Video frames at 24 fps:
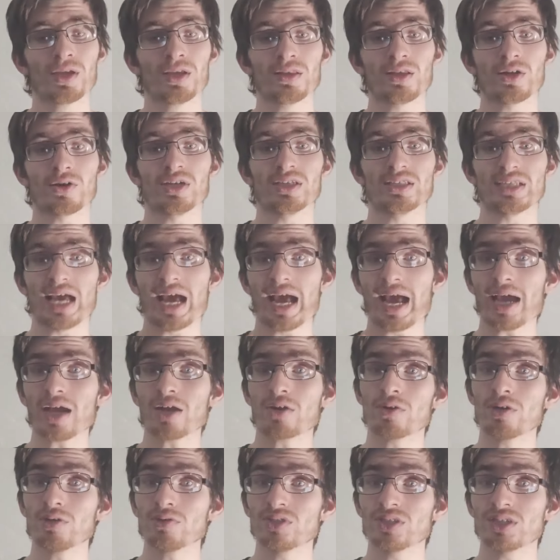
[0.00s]
There is
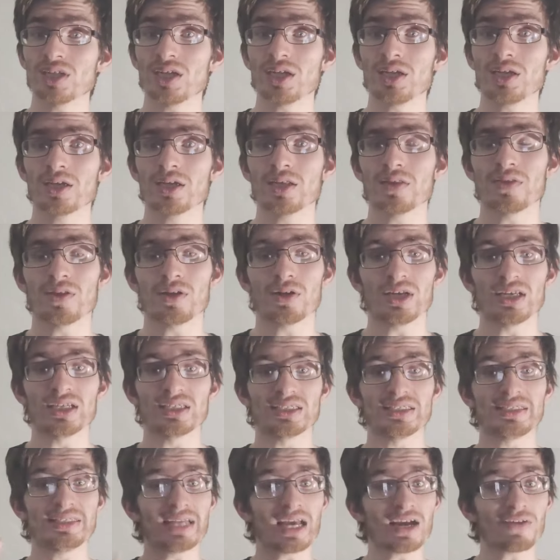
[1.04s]
aggro sync, there
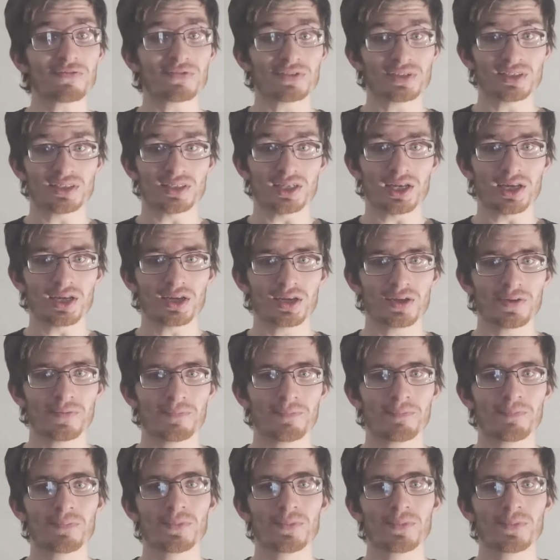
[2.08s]
is deaf sync,